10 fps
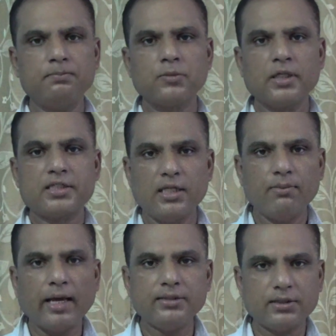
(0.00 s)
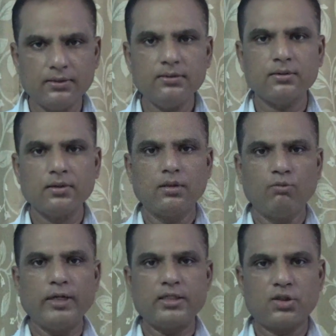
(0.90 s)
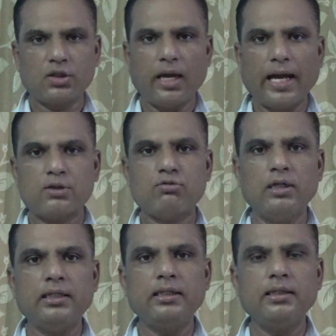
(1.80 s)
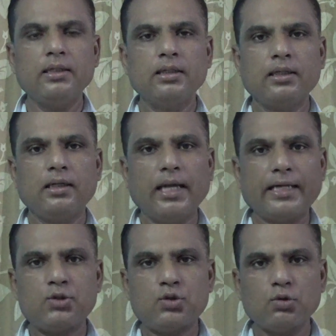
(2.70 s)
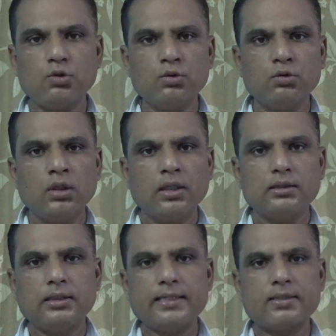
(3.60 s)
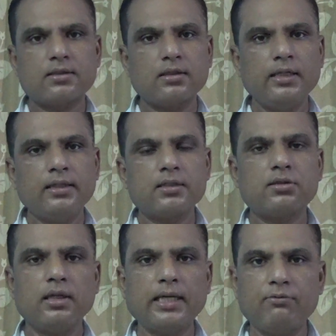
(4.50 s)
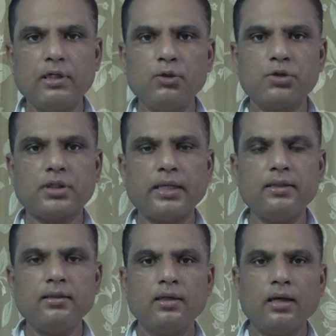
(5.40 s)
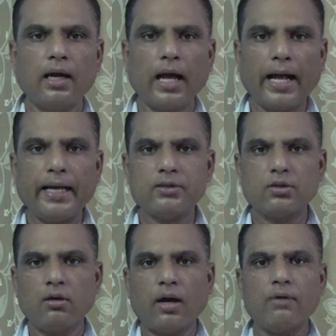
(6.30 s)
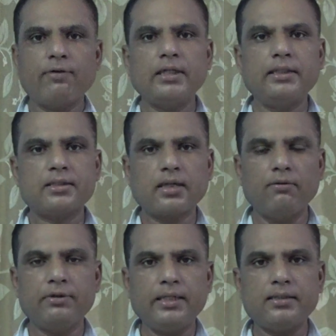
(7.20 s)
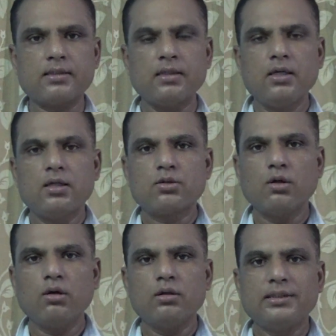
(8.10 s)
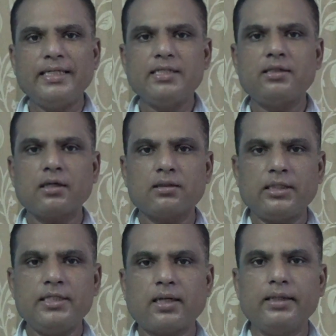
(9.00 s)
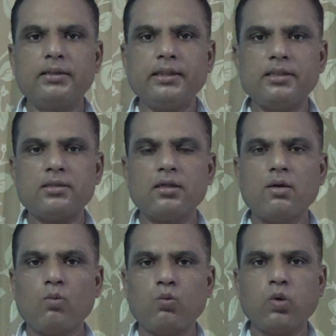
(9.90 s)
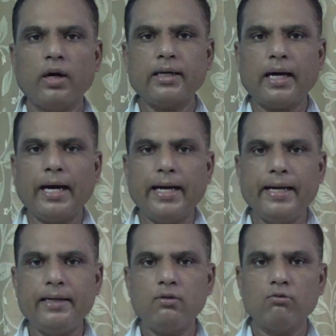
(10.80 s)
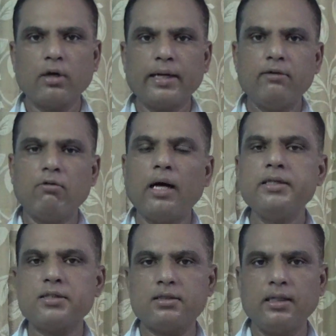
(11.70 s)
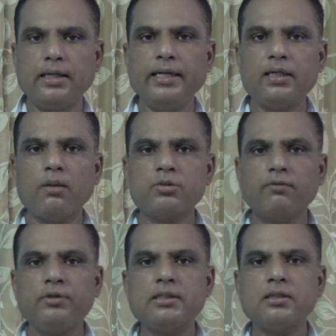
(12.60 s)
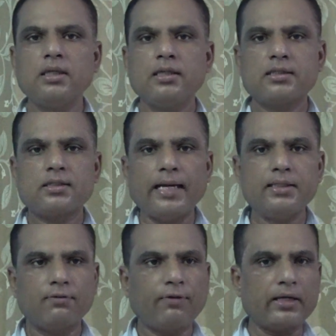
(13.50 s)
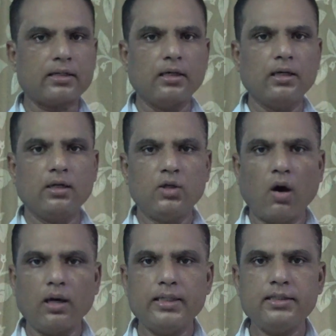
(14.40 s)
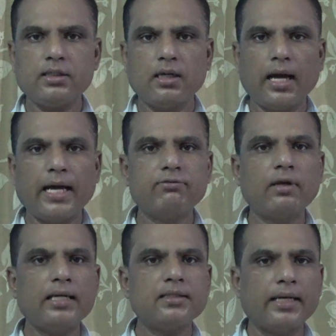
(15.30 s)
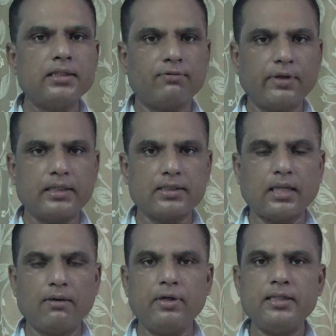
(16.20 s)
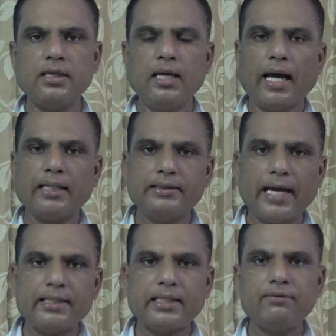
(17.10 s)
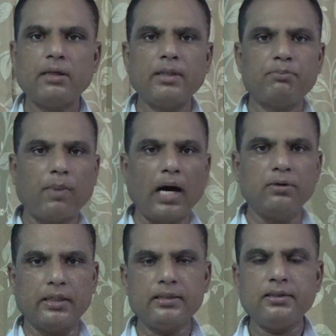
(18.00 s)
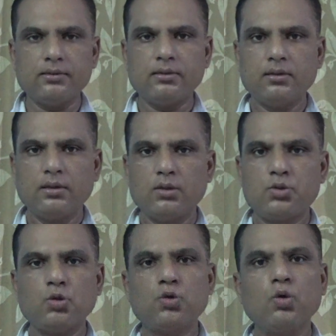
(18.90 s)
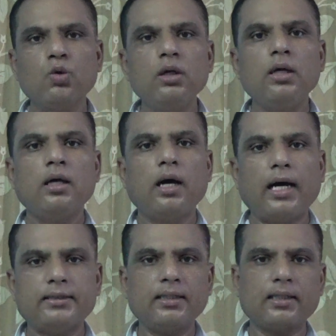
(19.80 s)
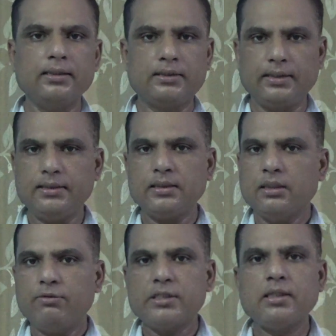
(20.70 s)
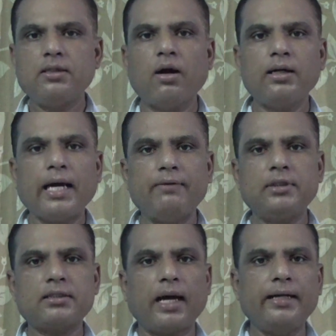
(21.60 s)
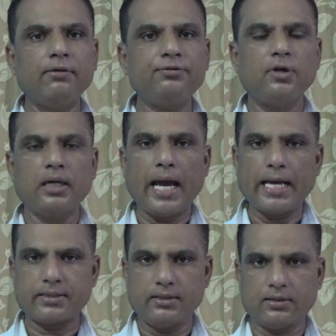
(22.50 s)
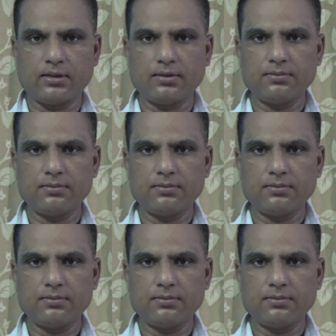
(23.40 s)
steam engine, which actually led to this industrial revolution and a lot of other discoveries. So these countries were ahead, were advanced in terms of this scientific knowledge as well as scientific discoveries, and that gave them a power to rule other countries which did not have this kind of asset.